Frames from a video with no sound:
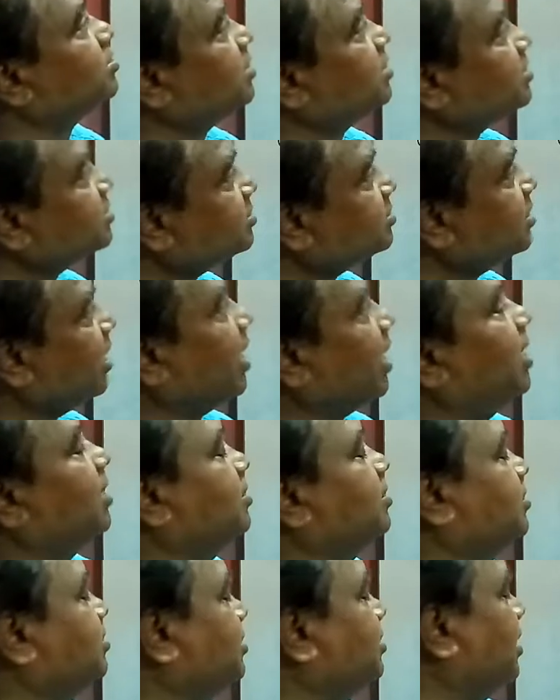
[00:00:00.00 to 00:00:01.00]
such that
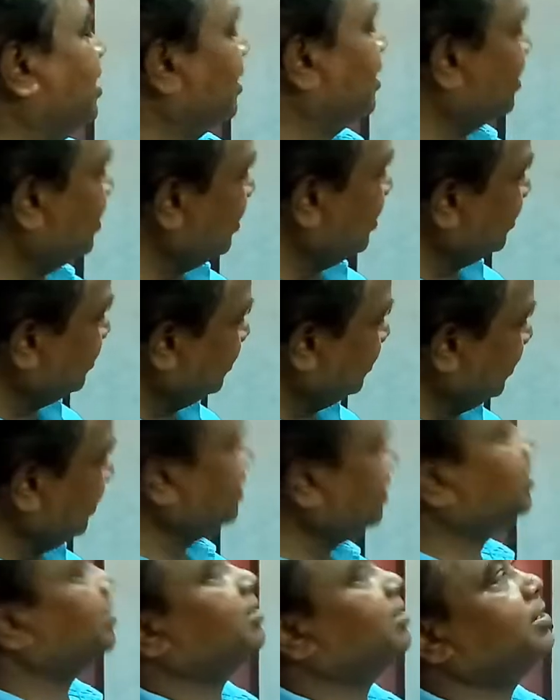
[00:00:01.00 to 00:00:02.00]
angle
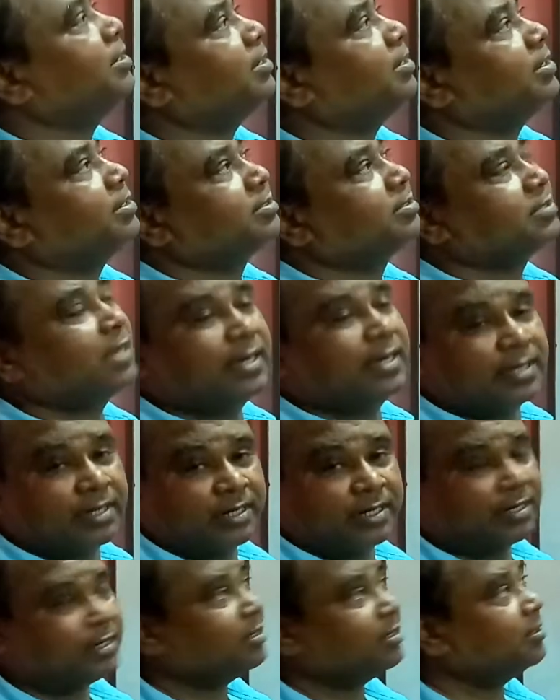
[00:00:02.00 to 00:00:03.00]
D is not D.